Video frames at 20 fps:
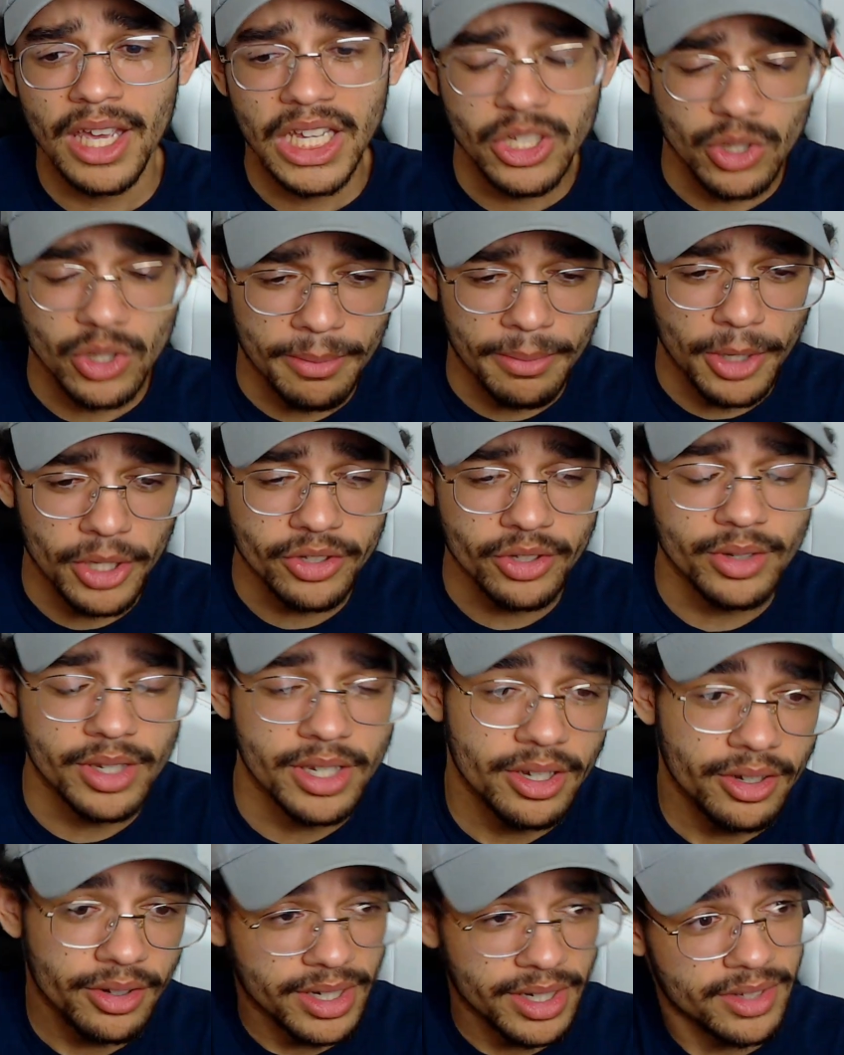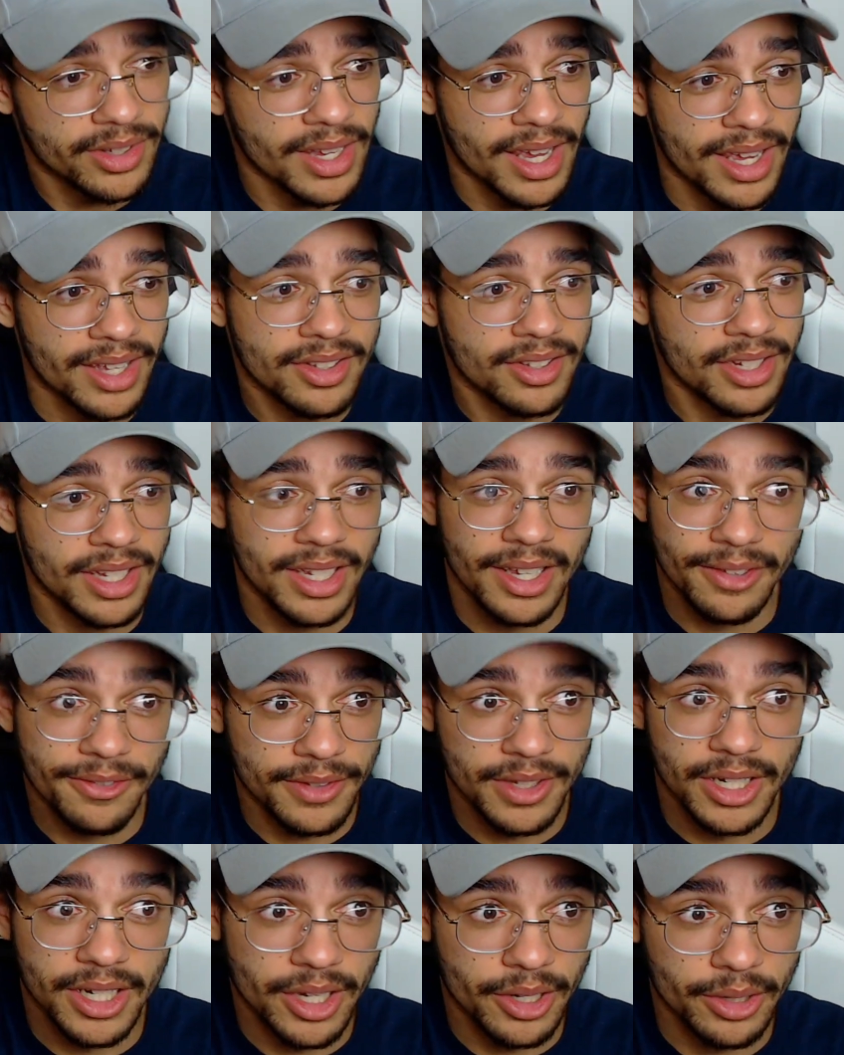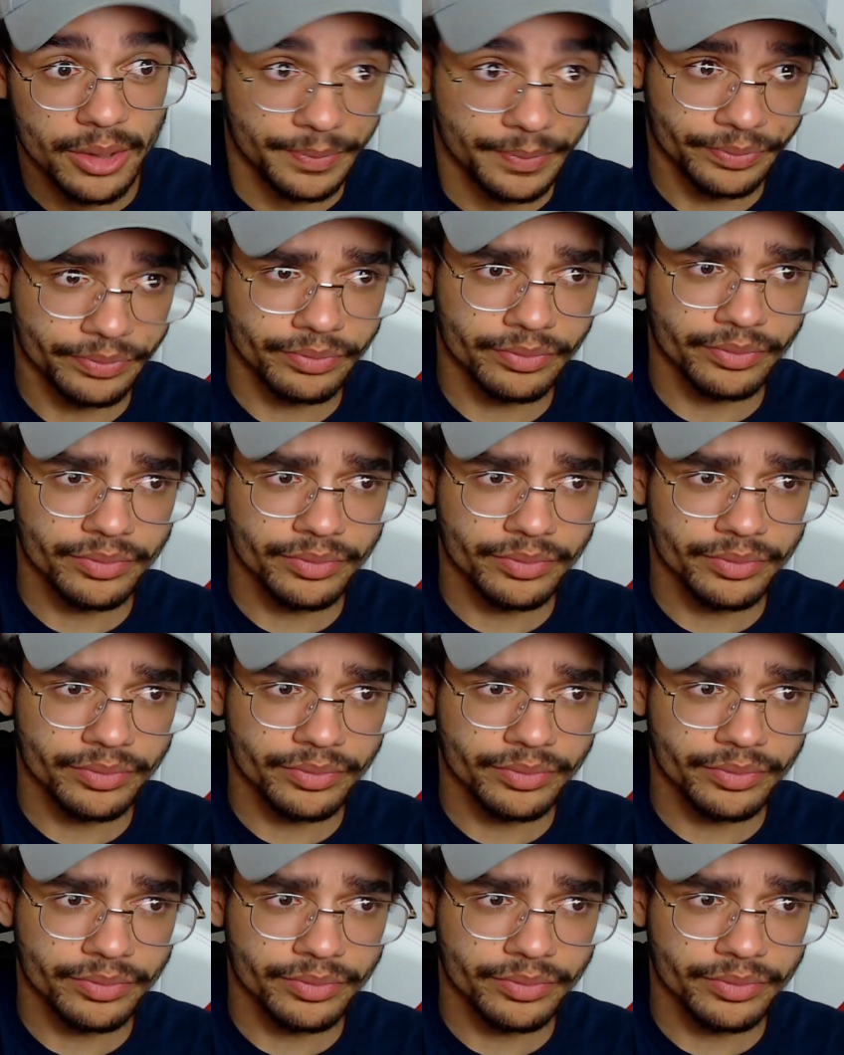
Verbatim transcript: So I'm also curious as to if, you know,